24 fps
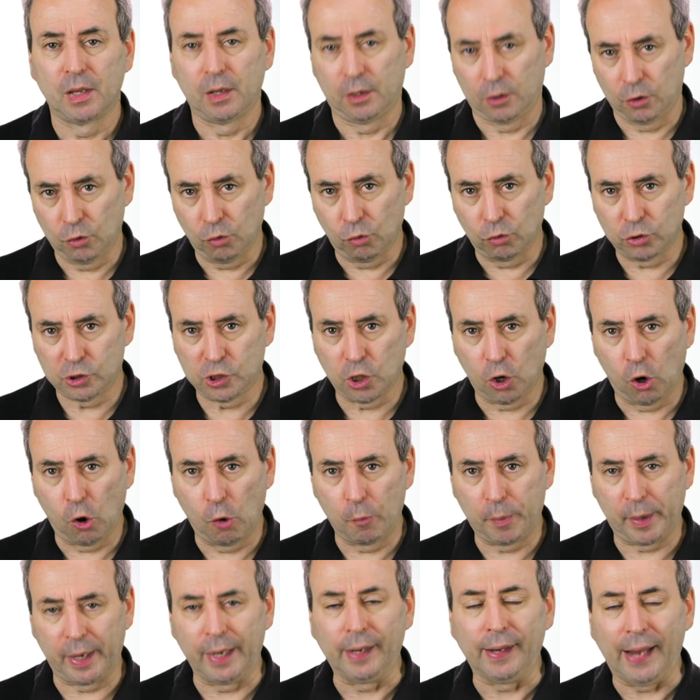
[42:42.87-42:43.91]
Your
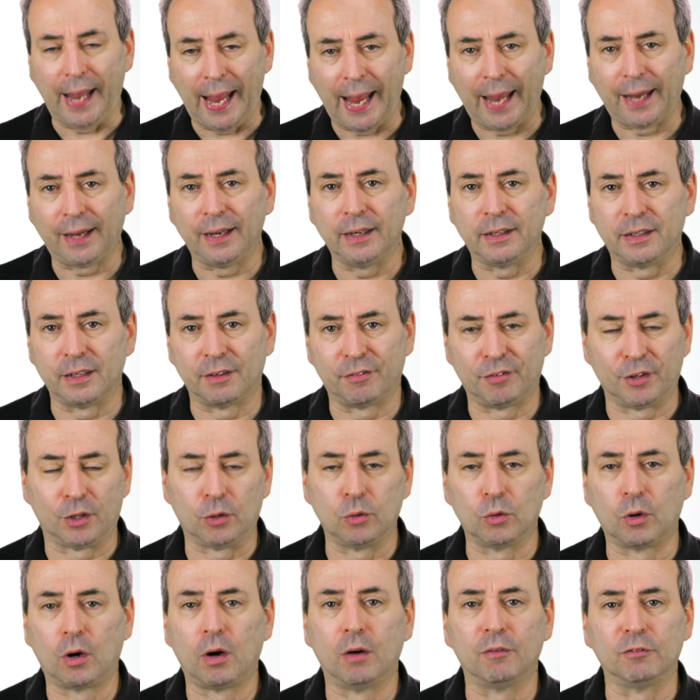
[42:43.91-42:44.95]
job in any
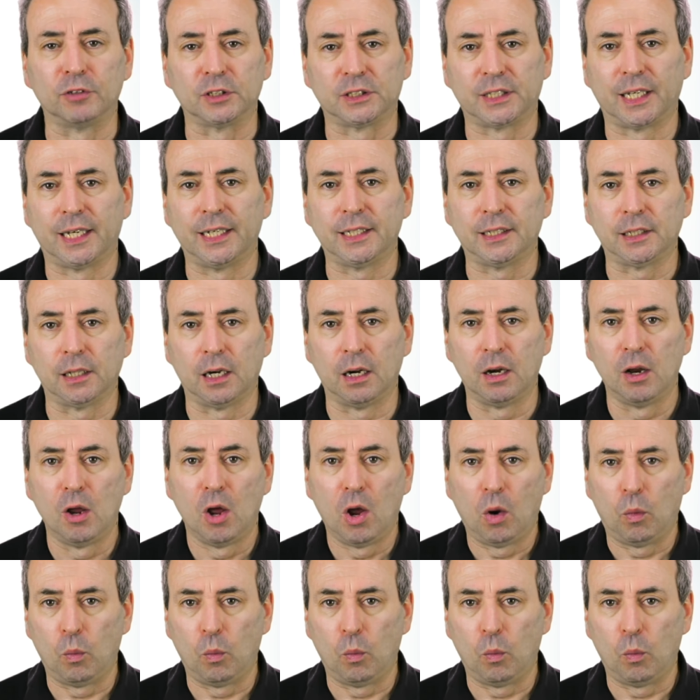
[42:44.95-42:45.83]
difficult conversation,